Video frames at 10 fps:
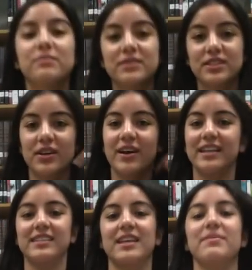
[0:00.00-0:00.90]
So I
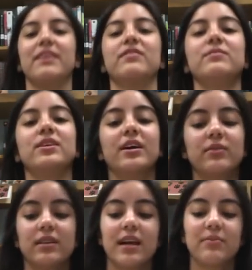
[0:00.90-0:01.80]
just got back from talking to
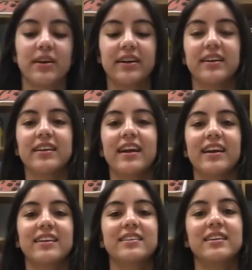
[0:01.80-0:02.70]
the librarian
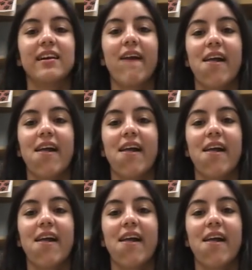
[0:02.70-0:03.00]
and